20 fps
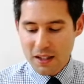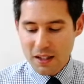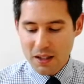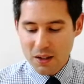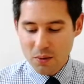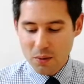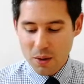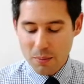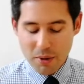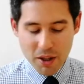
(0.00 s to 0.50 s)

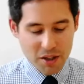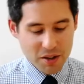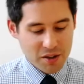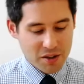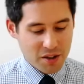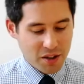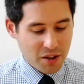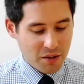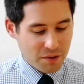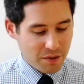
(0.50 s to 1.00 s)
We
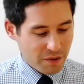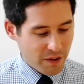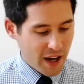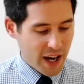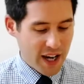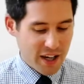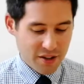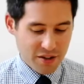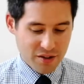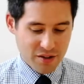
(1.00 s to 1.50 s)
must
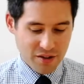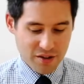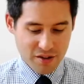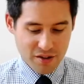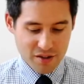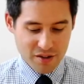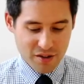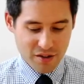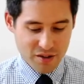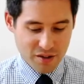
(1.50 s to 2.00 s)

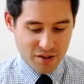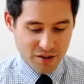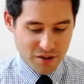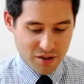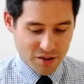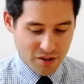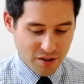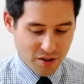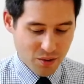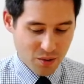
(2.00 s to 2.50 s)
confess
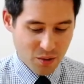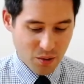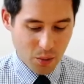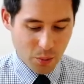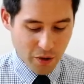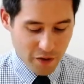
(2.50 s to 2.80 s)
what